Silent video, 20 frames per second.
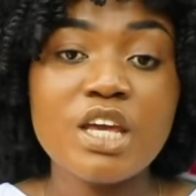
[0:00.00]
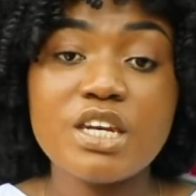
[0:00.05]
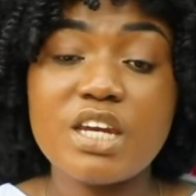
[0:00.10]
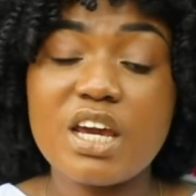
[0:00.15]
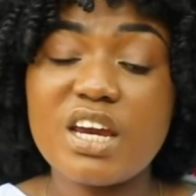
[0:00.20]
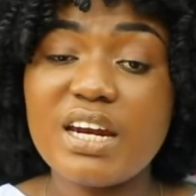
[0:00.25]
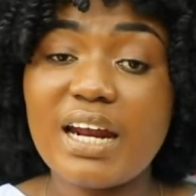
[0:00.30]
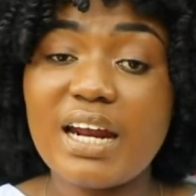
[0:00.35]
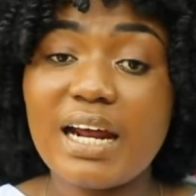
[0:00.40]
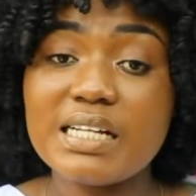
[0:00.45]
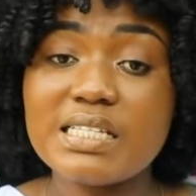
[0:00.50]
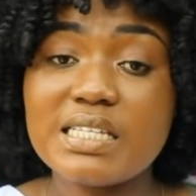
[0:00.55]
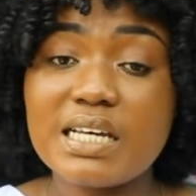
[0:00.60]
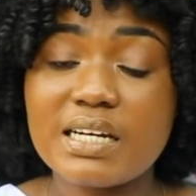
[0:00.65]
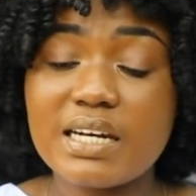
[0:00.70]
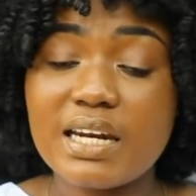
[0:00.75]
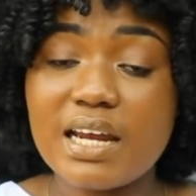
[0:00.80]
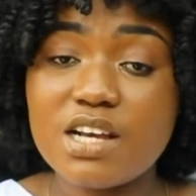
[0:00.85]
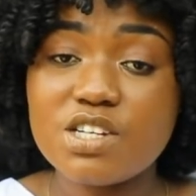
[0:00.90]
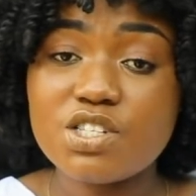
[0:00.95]
The
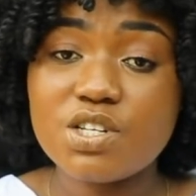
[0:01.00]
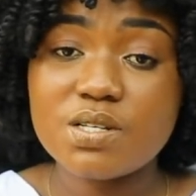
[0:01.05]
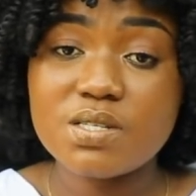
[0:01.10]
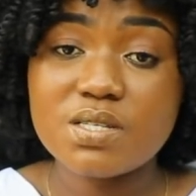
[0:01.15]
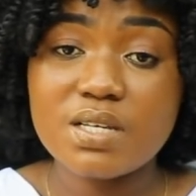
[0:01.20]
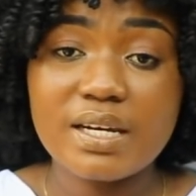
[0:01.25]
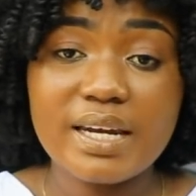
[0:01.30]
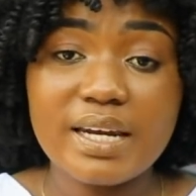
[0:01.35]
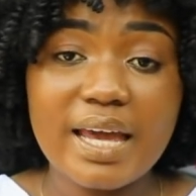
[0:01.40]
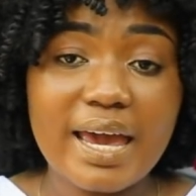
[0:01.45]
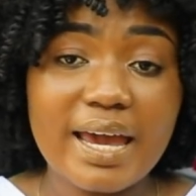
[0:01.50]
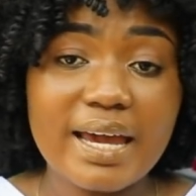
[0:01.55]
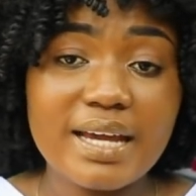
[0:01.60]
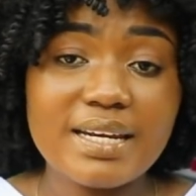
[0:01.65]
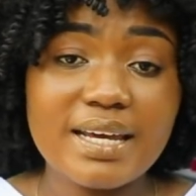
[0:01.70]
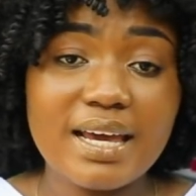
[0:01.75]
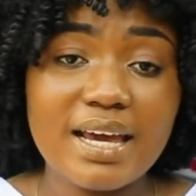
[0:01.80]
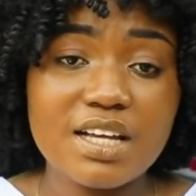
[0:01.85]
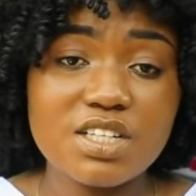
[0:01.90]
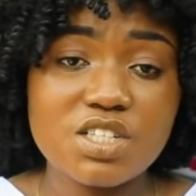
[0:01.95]
United Nations and
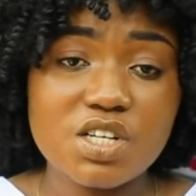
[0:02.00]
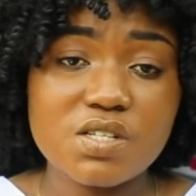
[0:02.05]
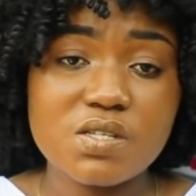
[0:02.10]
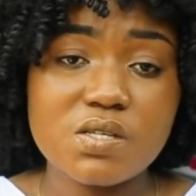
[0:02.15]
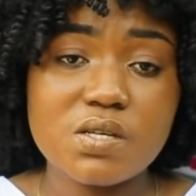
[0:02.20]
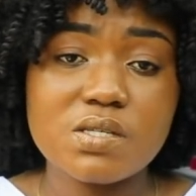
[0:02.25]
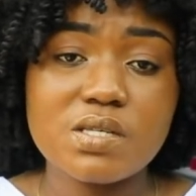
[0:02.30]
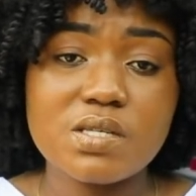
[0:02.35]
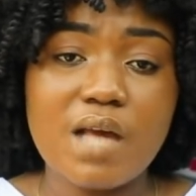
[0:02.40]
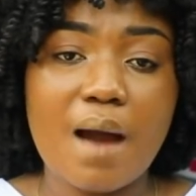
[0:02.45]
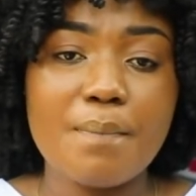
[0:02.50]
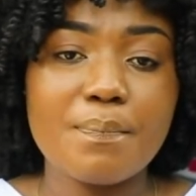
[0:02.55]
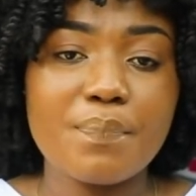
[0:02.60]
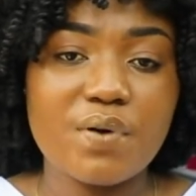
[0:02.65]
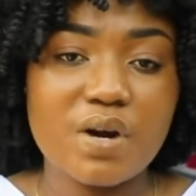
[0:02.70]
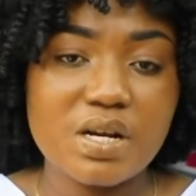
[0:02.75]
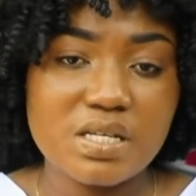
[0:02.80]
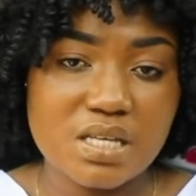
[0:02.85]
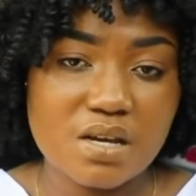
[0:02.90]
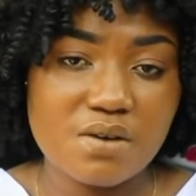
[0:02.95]
aid agencies are
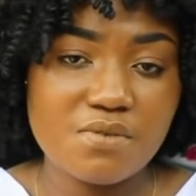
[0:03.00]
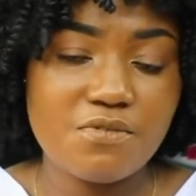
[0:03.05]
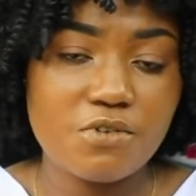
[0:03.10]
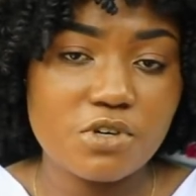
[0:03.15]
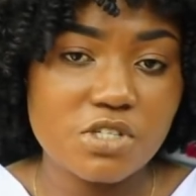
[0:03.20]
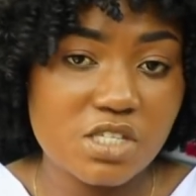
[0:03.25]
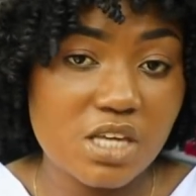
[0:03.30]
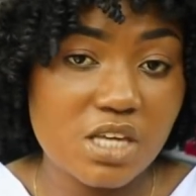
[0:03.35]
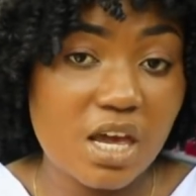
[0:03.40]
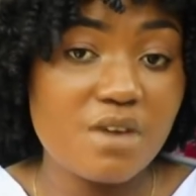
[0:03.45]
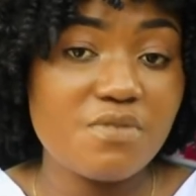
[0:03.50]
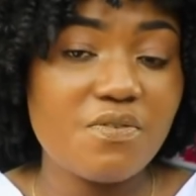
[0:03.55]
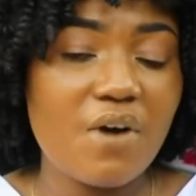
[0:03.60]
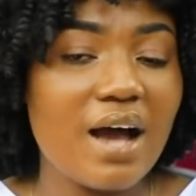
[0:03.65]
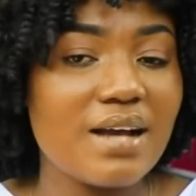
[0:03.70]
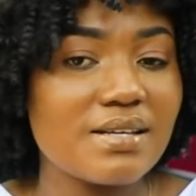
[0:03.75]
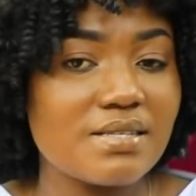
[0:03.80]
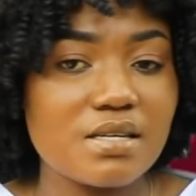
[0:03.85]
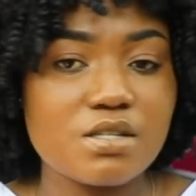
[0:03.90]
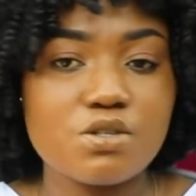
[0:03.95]
pressing for safe
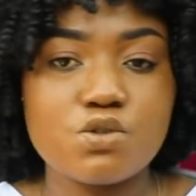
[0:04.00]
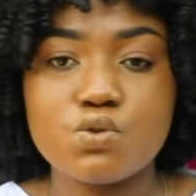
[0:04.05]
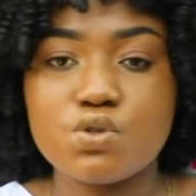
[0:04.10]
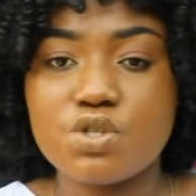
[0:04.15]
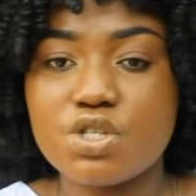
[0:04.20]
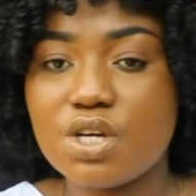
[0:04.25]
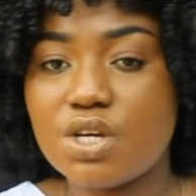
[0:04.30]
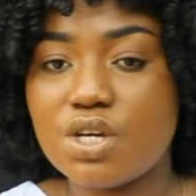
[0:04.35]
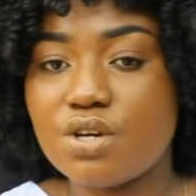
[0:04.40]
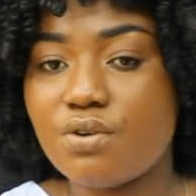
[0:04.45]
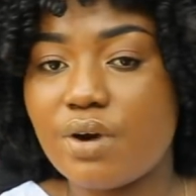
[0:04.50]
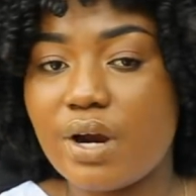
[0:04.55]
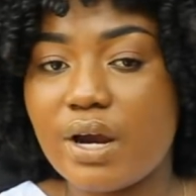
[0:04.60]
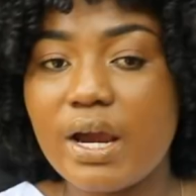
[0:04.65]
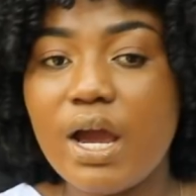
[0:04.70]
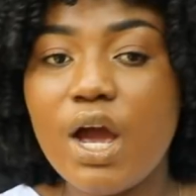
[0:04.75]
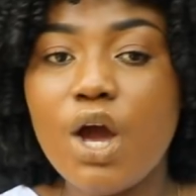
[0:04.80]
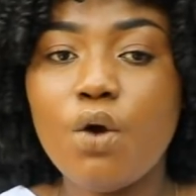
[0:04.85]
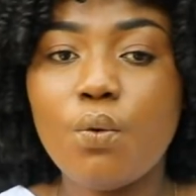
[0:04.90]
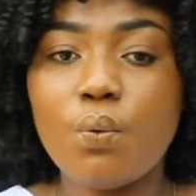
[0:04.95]
access to Tigray,